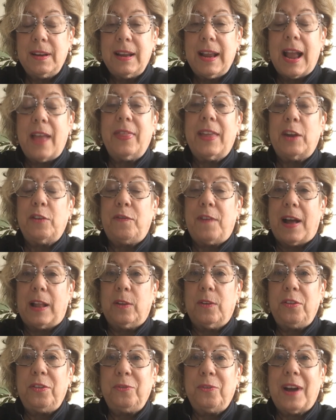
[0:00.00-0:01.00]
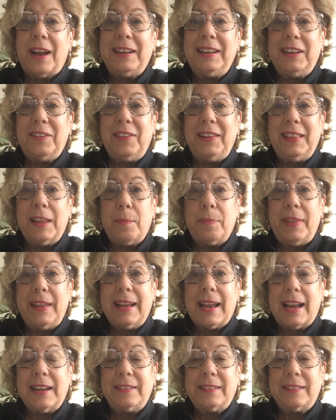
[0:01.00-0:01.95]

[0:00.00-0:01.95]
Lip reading: and then follow through on giving them the